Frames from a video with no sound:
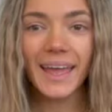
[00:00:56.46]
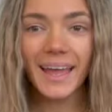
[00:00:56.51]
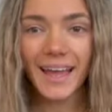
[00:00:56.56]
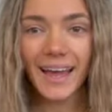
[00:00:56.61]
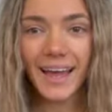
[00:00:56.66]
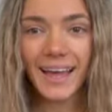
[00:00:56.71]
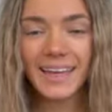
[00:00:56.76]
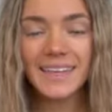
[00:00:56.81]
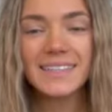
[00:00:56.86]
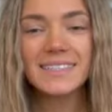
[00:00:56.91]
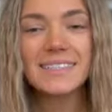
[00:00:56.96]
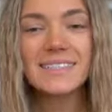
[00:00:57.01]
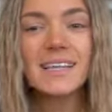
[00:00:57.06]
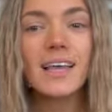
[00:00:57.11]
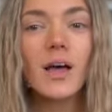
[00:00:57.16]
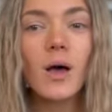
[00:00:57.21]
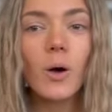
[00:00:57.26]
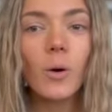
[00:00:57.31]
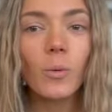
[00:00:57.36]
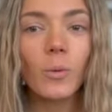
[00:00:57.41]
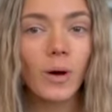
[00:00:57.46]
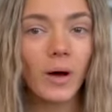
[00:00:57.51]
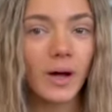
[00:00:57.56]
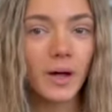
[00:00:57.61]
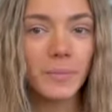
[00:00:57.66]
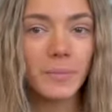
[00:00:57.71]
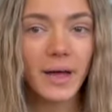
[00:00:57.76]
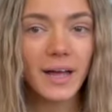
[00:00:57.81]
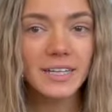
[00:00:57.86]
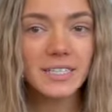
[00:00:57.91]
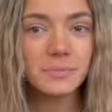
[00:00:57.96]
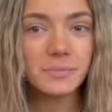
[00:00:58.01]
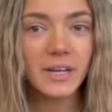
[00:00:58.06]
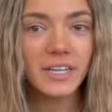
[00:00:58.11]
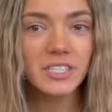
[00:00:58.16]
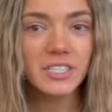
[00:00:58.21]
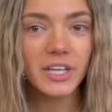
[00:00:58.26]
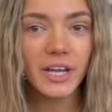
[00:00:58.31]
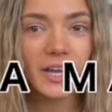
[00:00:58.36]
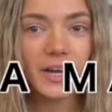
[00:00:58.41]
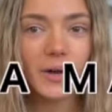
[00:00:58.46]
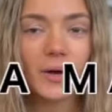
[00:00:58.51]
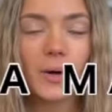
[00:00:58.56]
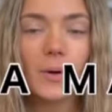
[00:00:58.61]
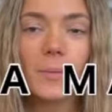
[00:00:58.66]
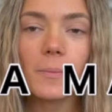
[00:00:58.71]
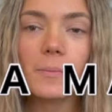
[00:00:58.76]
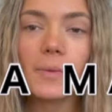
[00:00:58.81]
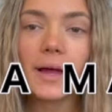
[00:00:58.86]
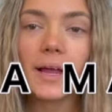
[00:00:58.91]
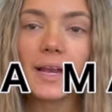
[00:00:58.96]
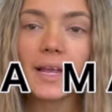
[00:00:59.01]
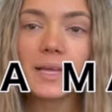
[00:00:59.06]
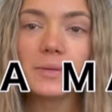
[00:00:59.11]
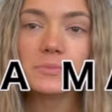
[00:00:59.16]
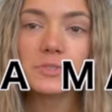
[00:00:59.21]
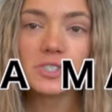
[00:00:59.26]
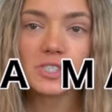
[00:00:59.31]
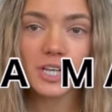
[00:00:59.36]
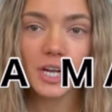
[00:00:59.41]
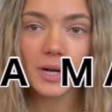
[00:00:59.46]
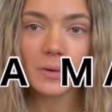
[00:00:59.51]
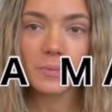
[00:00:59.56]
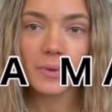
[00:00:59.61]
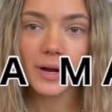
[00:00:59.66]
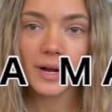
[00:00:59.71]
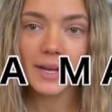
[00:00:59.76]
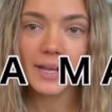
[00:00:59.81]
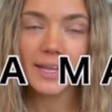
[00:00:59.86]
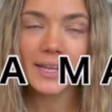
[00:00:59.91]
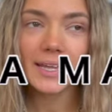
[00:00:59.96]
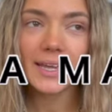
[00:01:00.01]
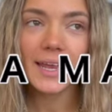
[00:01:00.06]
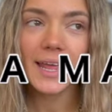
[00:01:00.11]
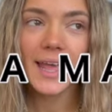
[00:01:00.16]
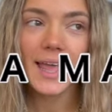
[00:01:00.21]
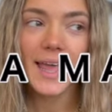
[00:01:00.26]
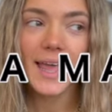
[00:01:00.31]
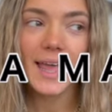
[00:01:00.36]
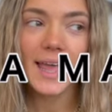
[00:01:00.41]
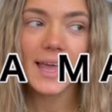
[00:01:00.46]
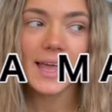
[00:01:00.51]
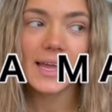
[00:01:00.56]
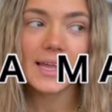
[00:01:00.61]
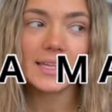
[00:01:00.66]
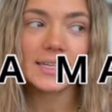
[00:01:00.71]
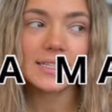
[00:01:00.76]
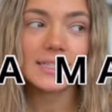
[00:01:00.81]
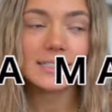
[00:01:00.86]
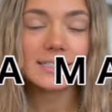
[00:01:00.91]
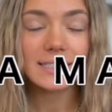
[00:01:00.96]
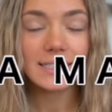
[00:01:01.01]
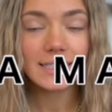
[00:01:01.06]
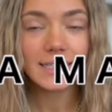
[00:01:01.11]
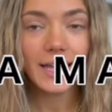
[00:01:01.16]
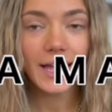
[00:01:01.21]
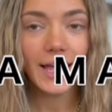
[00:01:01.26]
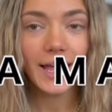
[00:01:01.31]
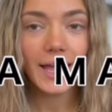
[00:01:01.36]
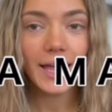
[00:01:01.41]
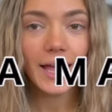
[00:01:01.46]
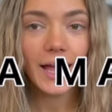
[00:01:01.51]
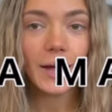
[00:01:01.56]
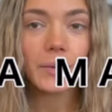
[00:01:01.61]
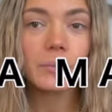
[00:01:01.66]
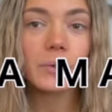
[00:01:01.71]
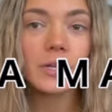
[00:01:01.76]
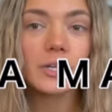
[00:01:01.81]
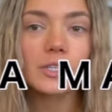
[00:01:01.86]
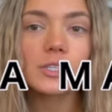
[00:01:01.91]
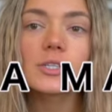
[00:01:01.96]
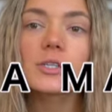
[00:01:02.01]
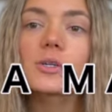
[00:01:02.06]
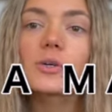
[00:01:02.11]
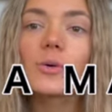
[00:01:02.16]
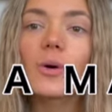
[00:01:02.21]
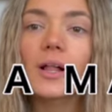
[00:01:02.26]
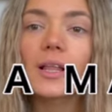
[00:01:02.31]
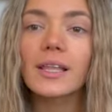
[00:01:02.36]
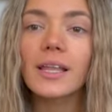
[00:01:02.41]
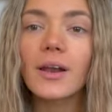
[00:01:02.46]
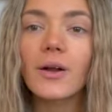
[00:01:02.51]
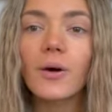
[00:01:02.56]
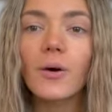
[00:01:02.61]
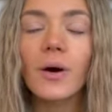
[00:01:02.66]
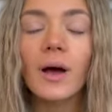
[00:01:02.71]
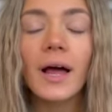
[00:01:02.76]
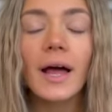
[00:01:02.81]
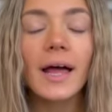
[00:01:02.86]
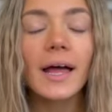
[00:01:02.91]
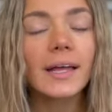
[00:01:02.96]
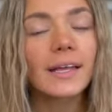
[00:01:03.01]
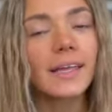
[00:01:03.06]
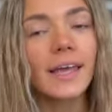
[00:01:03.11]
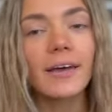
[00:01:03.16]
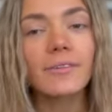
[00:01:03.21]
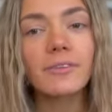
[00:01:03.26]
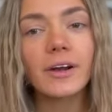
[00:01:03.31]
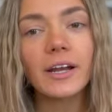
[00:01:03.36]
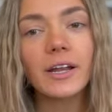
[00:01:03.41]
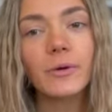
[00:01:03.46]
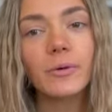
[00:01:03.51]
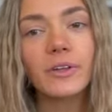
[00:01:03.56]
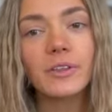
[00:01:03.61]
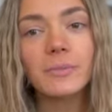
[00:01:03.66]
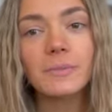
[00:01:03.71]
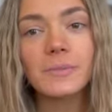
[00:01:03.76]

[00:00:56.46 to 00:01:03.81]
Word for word: Hey guys, welcome back to my channel. My name's Jenna Martin and today I'm gonna do a little get ready with